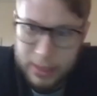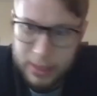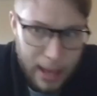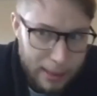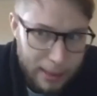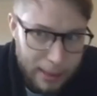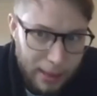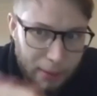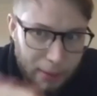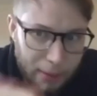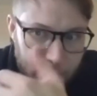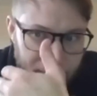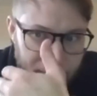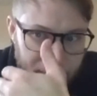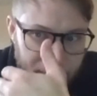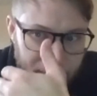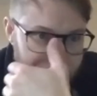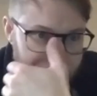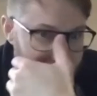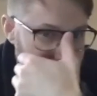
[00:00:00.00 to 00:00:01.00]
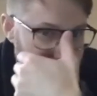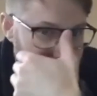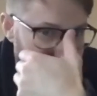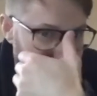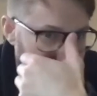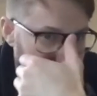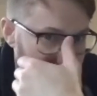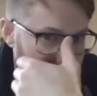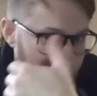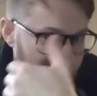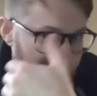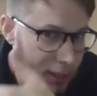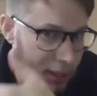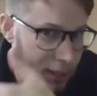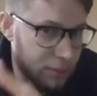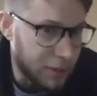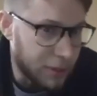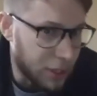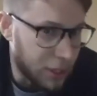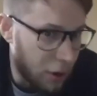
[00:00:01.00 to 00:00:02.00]
And that lets
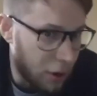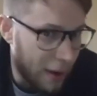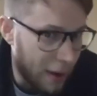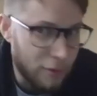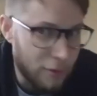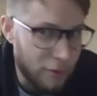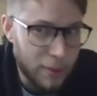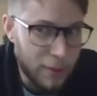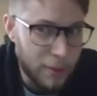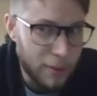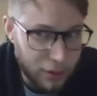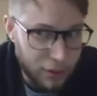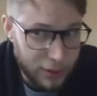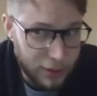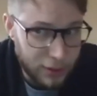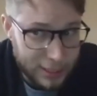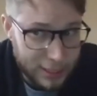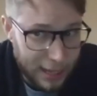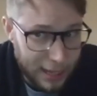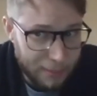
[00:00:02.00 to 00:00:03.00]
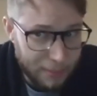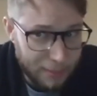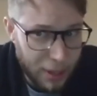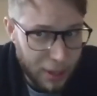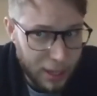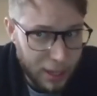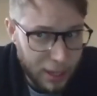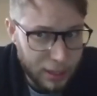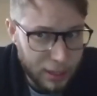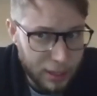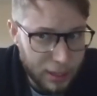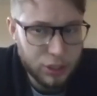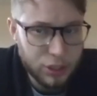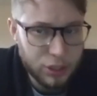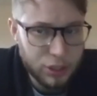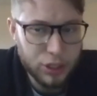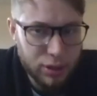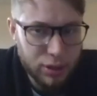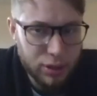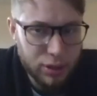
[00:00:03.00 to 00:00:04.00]
me know everybody's on the same page.